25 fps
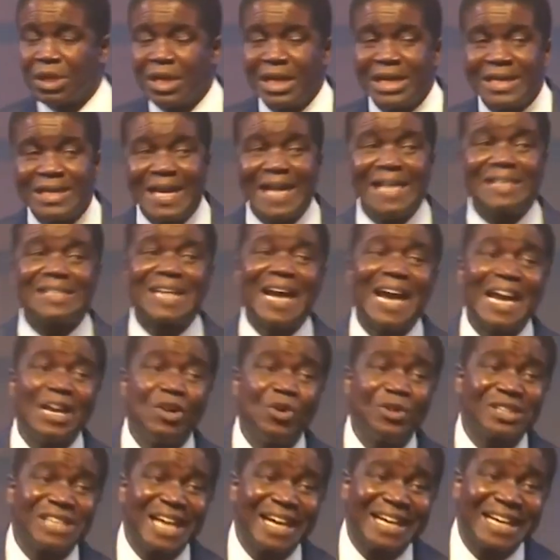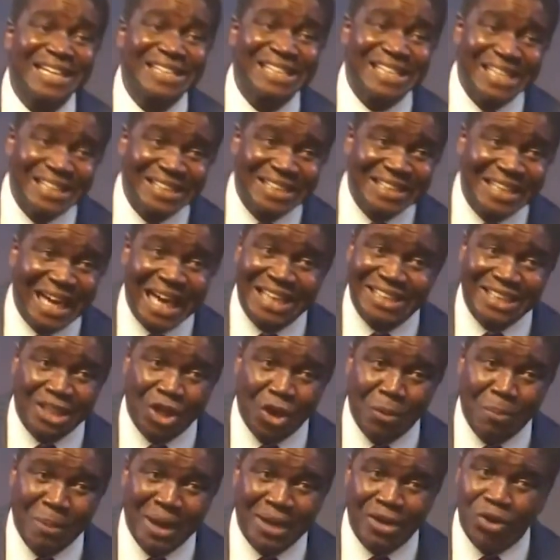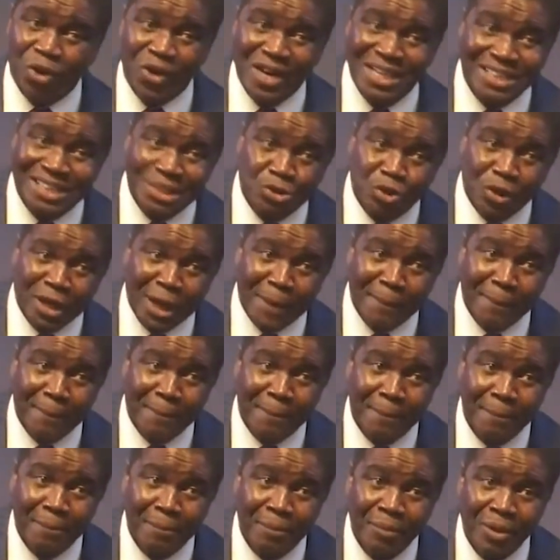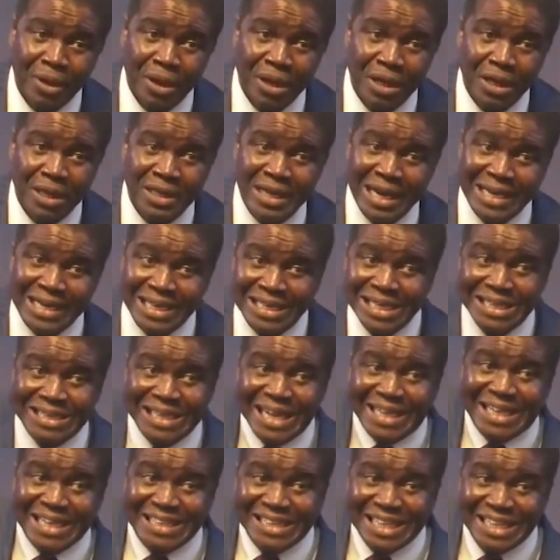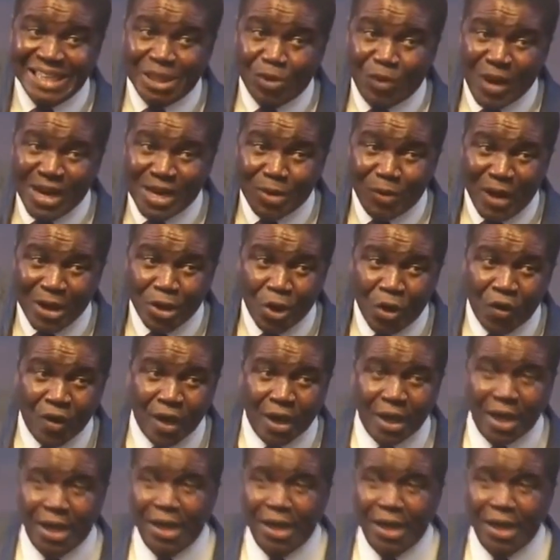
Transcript: They tell you take it easy as a young man. Don't listen to them. They didn't take it easy when they were young.